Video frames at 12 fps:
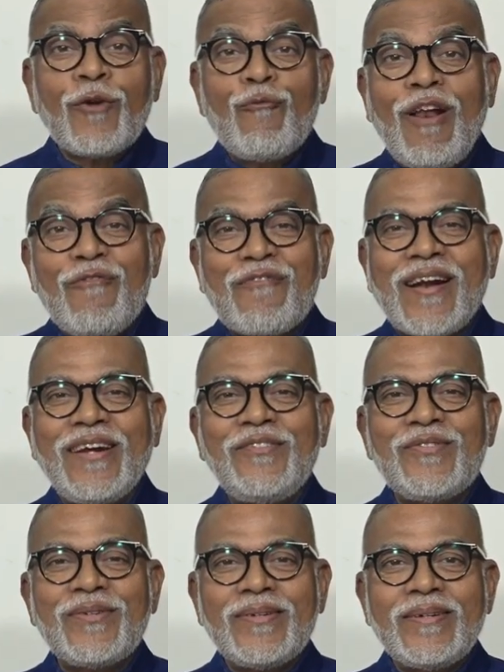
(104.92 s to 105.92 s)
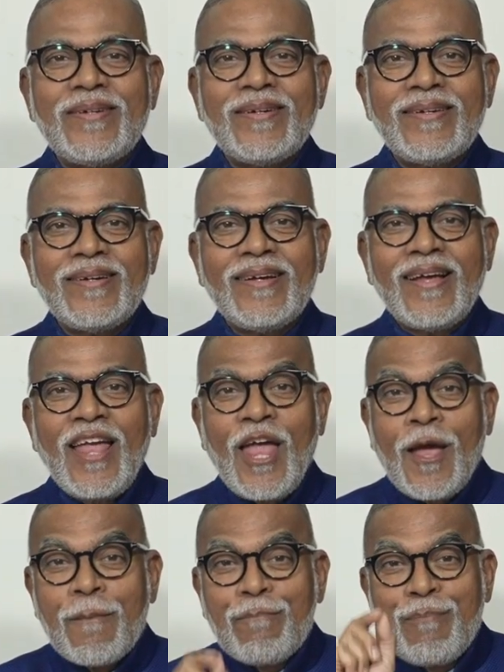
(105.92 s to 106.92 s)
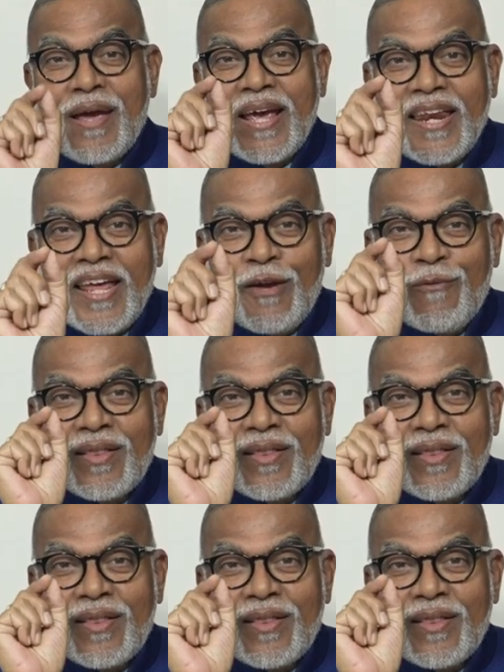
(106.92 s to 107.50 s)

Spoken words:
Well, friends, beginning